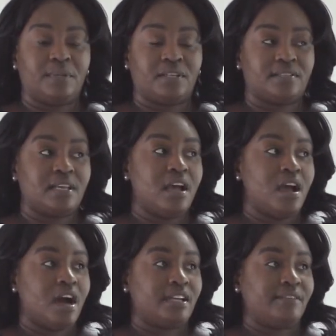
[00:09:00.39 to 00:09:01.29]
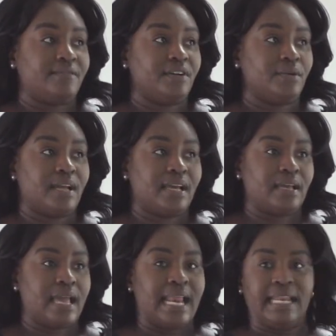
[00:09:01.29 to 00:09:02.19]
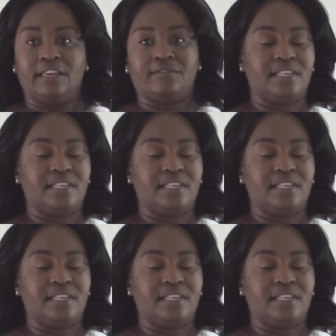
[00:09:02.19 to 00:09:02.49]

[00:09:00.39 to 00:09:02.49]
because I didn't feel like any of